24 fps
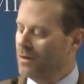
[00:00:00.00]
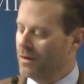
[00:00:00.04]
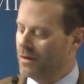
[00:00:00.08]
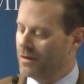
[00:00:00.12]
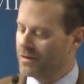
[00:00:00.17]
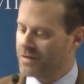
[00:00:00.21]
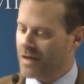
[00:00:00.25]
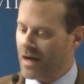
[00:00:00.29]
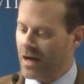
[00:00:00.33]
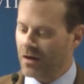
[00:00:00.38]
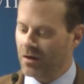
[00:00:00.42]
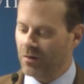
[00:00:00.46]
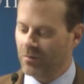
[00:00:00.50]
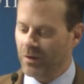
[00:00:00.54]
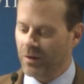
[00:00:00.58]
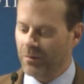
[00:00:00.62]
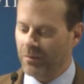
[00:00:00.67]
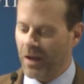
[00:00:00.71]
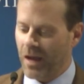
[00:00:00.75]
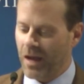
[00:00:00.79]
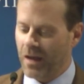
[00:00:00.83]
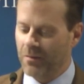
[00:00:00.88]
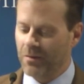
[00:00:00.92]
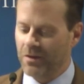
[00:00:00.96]
in,
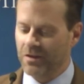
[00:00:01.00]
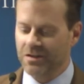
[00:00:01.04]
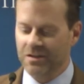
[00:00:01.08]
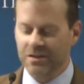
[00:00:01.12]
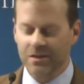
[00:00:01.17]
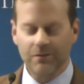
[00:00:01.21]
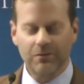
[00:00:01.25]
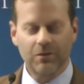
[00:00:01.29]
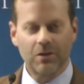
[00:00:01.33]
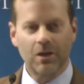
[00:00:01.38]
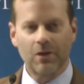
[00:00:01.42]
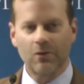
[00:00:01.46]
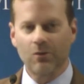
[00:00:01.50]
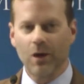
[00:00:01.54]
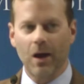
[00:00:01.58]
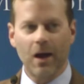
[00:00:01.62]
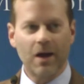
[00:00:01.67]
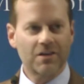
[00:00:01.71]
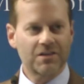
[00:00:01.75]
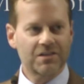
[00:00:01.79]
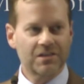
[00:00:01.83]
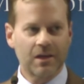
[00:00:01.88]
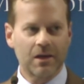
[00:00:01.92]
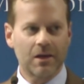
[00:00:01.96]
entitlement payments, civil
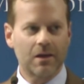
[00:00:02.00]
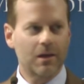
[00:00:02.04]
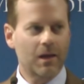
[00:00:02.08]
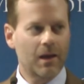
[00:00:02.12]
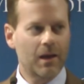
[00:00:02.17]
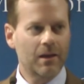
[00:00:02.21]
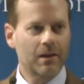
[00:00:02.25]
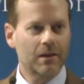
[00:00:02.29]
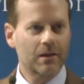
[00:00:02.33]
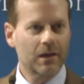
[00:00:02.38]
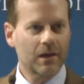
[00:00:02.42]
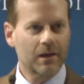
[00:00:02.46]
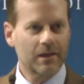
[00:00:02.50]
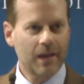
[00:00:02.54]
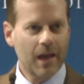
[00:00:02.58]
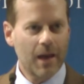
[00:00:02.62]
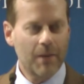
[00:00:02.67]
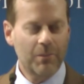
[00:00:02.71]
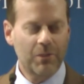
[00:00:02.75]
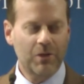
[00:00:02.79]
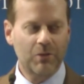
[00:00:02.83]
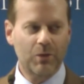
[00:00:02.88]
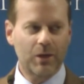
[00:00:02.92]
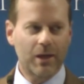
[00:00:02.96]
unrest, any, anything like
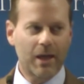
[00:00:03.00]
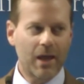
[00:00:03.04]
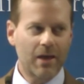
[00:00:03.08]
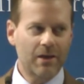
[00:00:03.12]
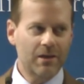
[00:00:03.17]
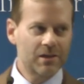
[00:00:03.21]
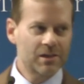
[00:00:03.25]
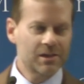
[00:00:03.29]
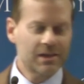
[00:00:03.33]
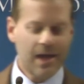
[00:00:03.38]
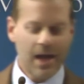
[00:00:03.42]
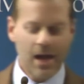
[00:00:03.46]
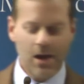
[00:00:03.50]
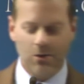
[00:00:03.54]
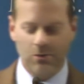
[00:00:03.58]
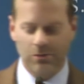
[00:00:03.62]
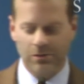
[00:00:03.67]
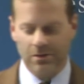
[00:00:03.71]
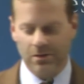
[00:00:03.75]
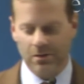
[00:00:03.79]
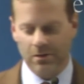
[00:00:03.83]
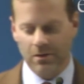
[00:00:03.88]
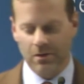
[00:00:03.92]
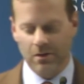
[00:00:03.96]
that. But we can't
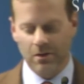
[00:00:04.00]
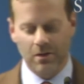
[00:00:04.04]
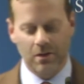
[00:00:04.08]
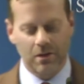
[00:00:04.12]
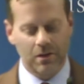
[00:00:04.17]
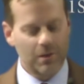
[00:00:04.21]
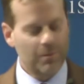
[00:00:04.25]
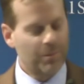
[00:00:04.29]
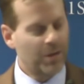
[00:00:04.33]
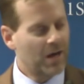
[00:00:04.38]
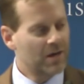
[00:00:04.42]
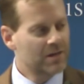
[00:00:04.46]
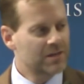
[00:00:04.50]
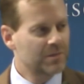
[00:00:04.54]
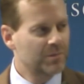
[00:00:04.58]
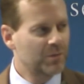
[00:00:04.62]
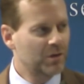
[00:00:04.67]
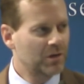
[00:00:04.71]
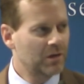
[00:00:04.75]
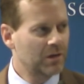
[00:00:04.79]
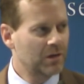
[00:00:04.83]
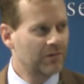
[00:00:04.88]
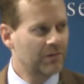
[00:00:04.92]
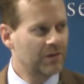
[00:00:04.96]
discount the
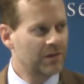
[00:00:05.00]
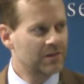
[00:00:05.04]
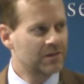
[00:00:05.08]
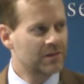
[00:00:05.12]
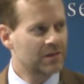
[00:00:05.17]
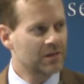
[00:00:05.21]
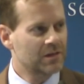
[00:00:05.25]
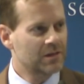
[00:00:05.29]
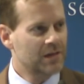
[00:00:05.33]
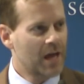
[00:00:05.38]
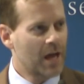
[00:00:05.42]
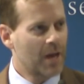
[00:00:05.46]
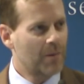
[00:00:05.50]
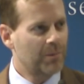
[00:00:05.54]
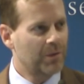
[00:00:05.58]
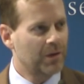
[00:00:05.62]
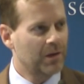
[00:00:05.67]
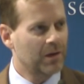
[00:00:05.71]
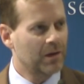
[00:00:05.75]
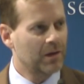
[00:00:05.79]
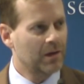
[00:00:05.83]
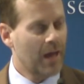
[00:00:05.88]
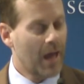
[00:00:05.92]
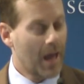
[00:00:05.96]
possibility of these things
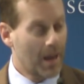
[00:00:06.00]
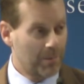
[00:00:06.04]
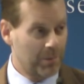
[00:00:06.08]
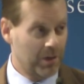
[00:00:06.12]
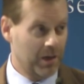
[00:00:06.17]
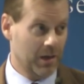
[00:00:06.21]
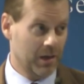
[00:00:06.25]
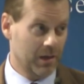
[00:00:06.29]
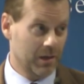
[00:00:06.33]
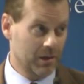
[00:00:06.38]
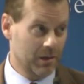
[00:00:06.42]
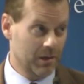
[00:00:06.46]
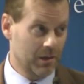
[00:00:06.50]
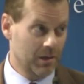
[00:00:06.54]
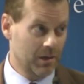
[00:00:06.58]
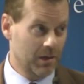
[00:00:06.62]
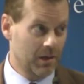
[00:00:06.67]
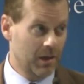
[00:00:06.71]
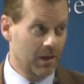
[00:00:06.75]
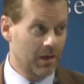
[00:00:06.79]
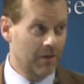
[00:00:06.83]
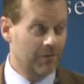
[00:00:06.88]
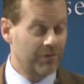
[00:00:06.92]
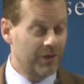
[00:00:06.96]
happen, happening.
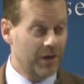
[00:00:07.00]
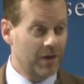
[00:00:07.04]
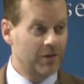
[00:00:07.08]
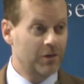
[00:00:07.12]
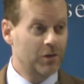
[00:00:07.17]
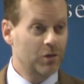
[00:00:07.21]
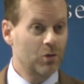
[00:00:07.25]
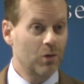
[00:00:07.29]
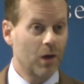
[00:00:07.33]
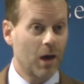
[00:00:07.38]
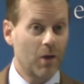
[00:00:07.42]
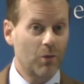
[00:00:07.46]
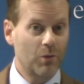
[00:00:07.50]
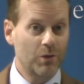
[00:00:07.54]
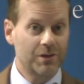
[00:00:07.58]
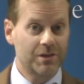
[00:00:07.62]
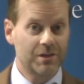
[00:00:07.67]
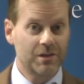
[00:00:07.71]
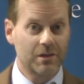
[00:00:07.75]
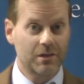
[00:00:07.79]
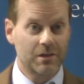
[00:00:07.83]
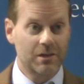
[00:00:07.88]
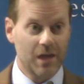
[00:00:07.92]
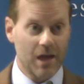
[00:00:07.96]
And if they do, I would
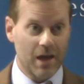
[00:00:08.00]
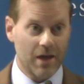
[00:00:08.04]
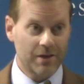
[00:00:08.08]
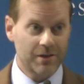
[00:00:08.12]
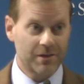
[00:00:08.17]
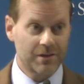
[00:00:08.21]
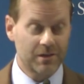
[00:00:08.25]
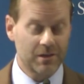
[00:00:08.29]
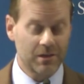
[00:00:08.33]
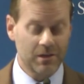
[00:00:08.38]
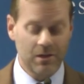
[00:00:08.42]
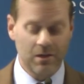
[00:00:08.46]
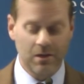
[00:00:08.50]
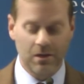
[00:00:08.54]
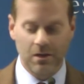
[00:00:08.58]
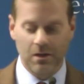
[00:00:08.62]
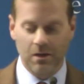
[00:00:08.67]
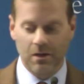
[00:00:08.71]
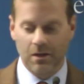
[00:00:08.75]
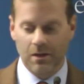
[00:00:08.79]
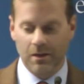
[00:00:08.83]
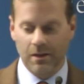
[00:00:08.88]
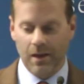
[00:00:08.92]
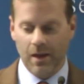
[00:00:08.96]
suggest
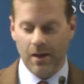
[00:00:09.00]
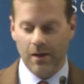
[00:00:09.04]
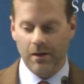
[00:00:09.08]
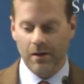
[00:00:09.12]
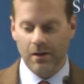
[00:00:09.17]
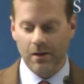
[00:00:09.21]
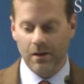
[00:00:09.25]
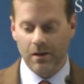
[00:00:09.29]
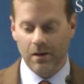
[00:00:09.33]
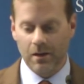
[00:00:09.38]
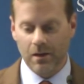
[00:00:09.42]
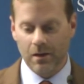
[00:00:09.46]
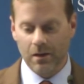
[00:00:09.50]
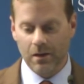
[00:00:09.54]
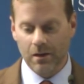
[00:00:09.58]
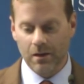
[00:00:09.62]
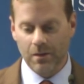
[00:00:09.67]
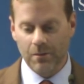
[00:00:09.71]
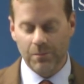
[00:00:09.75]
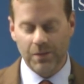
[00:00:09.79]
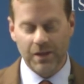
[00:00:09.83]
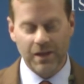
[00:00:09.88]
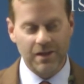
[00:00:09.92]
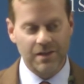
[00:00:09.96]
that
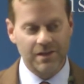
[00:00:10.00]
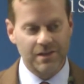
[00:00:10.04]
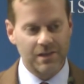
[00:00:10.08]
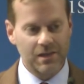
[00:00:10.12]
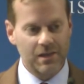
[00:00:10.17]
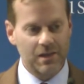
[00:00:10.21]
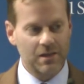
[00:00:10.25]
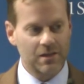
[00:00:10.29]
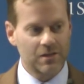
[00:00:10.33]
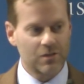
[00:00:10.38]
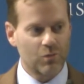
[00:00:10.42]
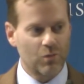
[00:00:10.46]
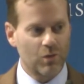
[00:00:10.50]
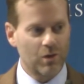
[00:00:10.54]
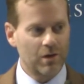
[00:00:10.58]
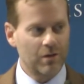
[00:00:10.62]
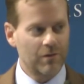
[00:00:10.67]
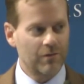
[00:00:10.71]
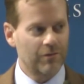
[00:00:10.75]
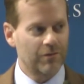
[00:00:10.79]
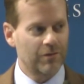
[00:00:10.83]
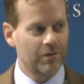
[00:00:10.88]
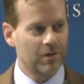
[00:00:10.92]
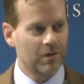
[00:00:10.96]
PC is
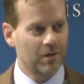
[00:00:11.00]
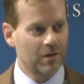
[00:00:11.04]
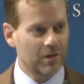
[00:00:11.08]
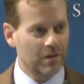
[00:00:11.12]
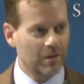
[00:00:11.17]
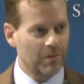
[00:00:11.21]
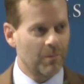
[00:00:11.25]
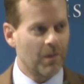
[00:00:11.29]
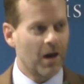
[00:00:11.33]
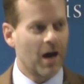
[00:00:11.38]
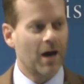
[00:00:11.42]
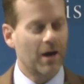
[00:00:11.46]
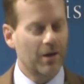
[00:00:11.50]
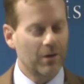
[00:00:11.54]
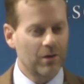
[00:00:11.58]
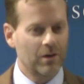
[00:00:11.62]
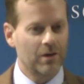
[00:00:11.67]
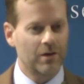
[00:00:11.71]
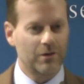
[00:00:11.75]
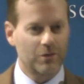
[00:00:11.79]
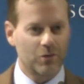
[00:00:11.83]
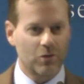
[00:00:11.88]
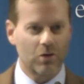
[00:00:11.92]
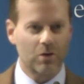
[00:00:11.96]
one of the
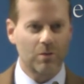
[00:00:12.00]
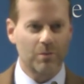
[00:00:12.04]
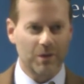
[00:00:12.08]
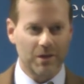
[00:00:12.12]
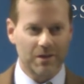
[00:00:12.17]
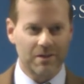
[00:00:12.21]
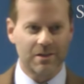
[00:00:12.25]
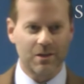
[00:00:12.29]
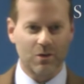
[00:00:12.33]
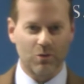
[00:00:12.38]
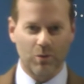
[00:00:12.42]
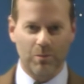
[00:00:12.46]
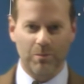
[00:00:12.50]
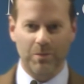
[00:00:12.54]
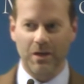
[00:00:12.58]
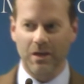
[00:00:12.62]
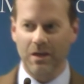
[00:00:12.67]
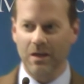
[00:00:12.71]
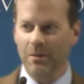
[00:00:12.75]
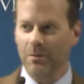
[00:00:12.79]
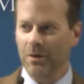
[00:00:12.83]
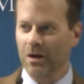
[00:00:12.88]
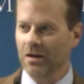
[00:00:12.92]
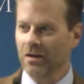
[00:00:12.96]
modern adornments that would
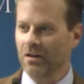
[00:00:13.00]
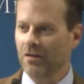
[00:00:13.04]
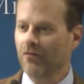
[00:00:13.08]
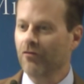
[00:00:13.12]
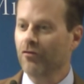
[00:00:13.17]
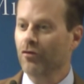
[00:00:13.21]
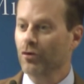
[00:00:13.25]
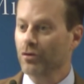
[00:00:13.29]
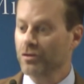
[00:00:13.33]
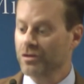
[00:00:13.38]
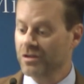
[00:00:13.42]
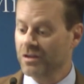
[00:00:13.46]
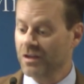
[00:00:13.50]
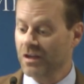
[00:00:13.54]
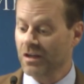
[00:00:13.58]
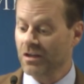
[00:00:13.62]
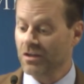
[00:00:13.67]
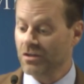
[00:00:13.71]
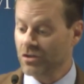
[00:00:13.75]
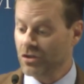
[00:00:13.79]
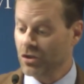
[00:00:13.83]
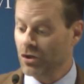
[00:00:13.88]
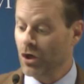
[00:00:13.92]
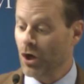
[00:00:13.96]
be among the first
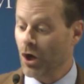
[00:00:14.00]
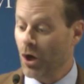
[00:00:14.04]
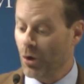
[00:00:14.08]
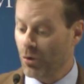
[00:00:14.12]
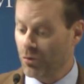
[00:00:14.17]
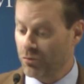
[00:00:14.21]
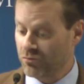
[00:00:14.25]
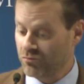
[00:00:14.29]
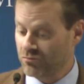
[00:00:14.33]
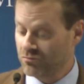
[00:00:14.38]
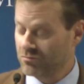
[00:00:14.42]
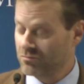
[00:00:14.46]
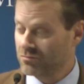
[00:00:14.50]
things to go.